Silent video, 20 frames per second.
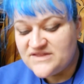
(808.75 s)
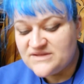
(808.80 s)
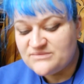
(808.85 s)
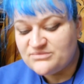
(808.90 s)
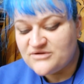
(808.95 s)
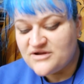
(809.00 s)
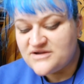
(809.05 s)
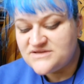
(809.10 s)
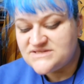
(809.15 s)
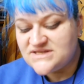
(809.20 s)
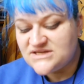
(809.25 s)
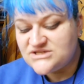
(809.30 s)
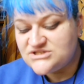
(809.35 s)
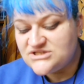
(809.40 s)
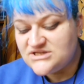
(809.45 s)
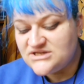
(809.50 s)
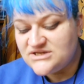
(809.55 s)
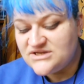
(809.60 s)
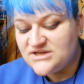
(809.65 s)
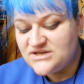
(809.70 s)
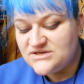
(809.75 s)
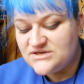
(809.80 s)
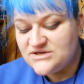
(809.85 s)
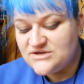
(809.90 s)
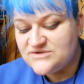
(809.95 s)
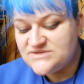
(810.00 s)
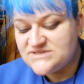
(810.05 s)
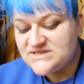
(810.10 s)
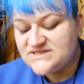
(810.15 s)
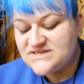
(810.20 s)
In the process, she
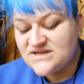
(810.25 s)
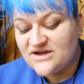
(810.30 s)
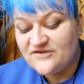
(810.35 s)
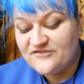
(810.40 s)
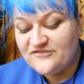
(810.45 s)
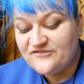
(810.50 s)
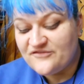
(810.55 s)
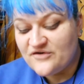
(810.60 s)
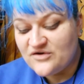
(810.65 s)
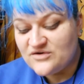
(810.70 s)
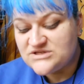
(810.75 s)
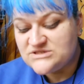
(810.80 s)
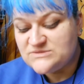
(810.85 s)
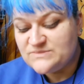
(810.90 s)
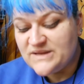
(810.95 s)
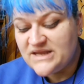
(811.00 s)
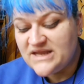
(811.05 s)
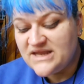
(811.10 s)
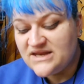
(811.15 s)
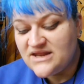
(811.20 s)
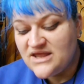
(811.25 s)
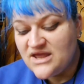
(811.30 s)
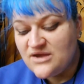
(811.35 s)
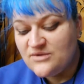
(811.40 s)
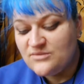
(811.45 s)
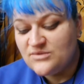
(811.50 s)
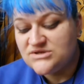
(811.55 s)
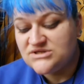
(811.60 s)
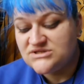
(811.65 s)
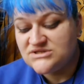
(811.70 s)
loses her fox speed,
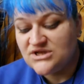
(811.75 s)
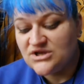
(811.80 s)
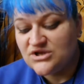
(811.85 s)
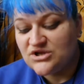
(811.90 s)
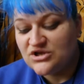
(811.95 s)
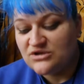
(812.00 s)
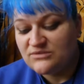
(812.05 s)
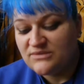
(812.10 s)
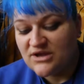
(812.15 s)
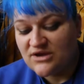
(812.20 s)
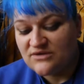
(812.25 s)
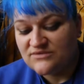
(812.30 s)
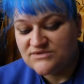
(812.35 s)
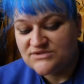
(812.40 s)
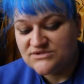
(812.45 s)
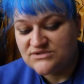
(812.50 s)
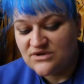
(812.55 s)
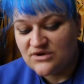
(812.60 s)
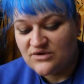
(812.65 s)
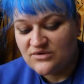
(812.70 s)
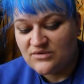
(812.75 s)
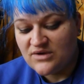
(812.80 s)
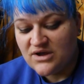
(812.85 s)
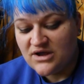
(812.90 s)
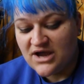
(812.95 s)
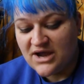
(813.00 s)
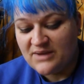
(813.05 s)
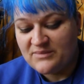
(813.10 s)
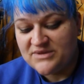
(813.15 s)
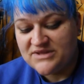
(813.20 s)
which is her Gumiho soul,
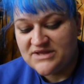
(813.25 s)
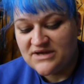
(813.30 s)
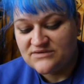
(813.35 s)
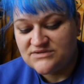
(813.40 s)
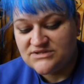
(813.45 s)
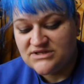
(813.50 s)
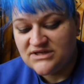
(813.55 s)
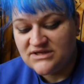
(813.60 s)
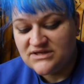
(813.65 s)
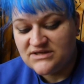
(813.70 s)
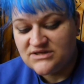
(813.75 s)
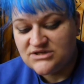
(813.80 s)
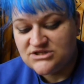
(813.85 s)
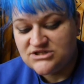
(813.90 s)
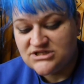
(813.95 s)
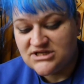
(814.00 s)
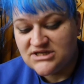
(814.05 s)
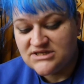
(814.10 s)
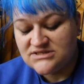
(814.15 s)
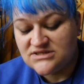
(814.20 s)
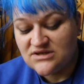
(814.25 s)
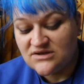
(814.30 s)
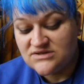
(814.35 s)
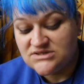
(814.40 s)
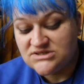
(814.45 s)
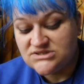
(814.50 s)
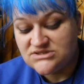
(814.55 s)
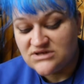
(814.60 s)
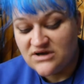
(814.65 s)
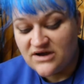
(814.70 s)
and without it, she is going
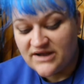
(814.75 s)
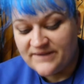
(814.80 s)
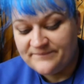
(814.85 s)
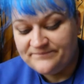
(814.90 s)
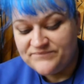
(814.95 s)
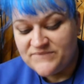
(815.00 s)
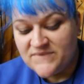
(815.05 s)
to die.